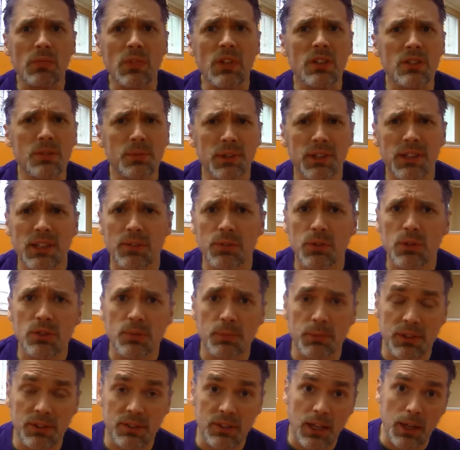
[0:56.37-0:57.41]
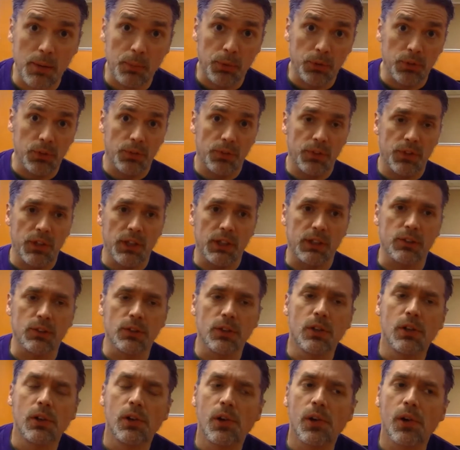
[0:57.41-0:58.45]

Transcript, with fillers: is I'm going to give you some examples of things.